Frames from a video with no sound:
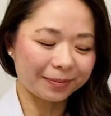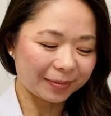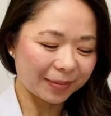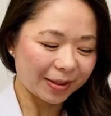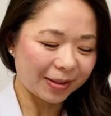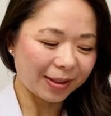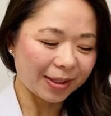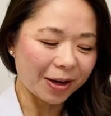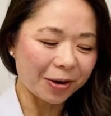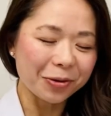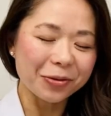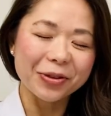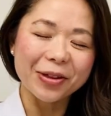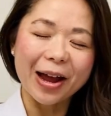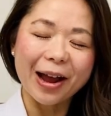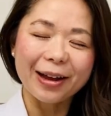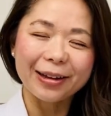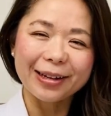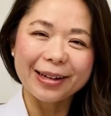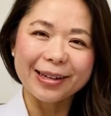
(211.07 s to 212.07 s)
So
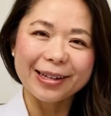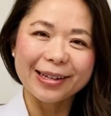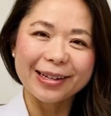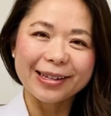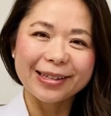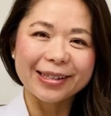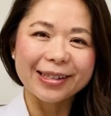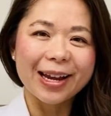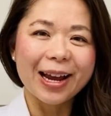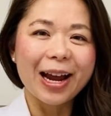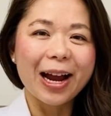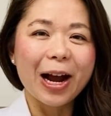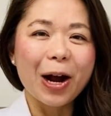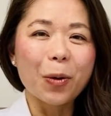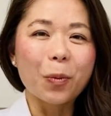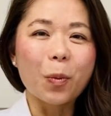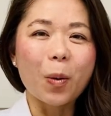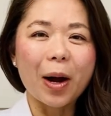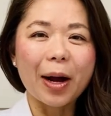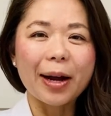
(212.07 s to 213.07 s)
that is
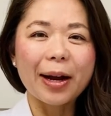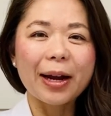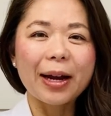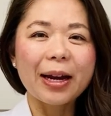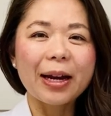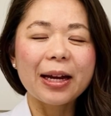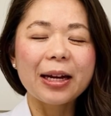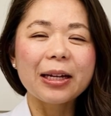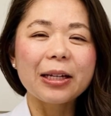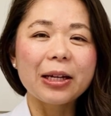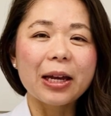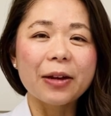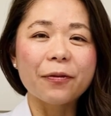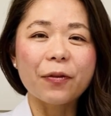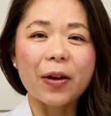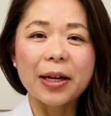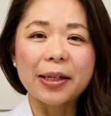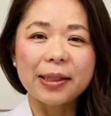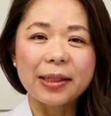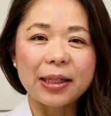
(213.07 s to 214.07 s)
why if
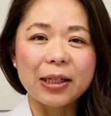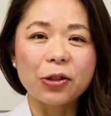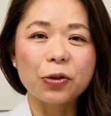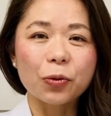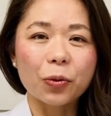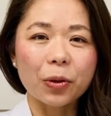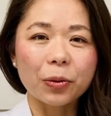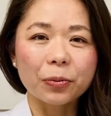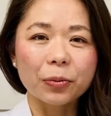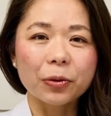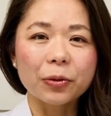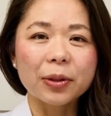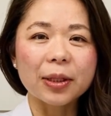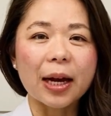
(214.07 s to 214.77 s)
I see short roots,